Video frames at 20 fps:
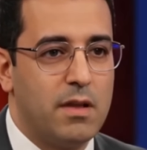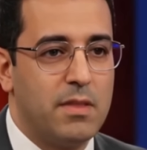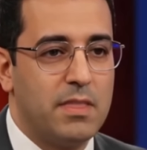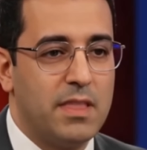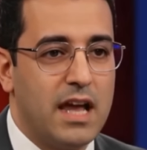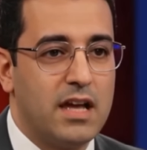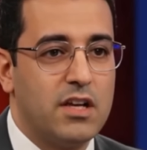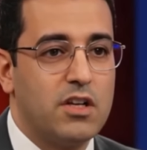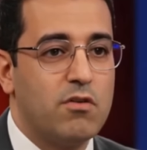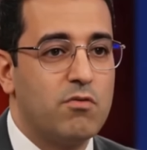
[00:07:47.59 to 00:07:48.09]

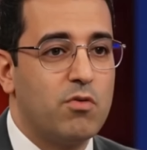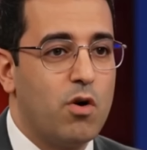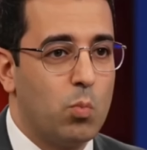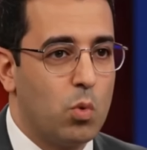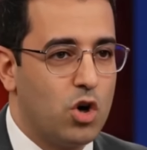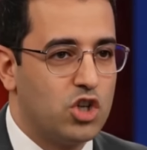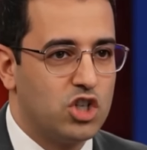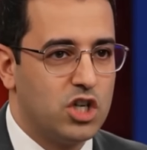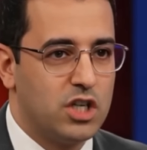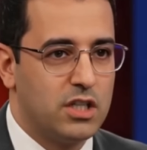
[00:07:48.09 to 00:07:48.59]
Thank you for
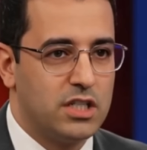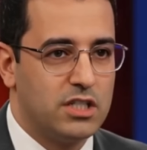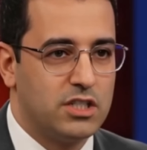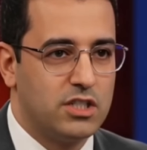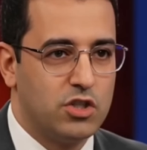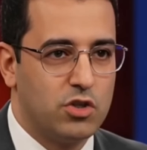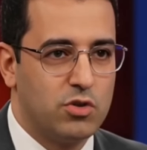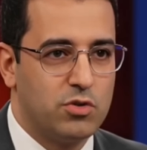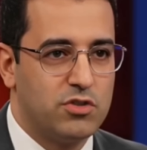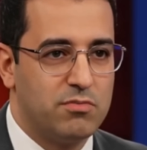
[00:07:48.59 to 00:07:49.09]
watching this
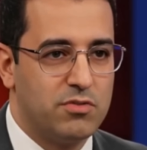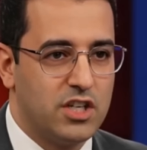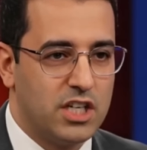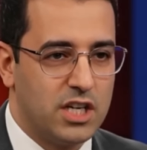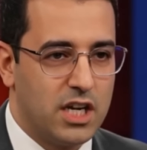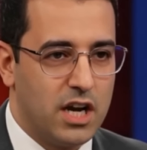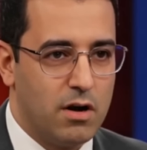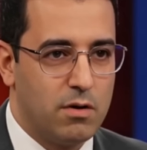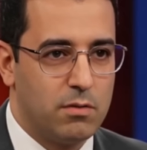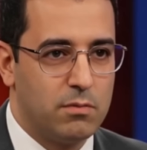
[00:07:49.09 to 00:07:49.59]
news
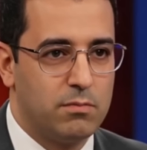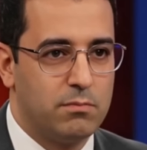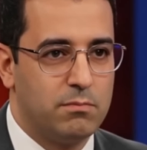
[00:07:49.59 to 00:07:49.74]
video.